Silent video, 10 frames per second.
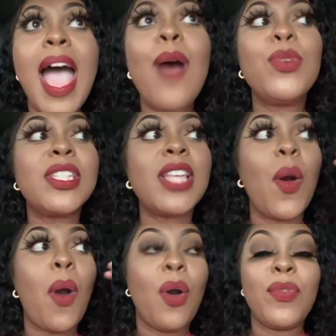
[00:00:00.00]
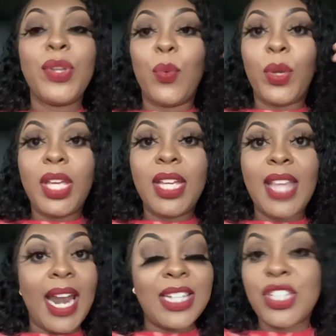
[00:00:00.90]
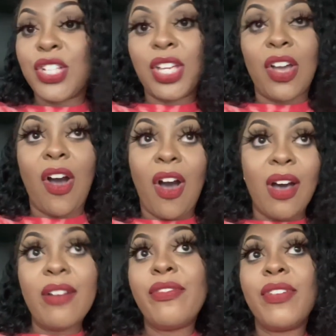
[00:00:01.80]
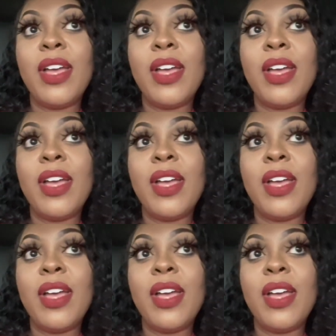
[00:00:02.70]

I was so over the wig that I took it off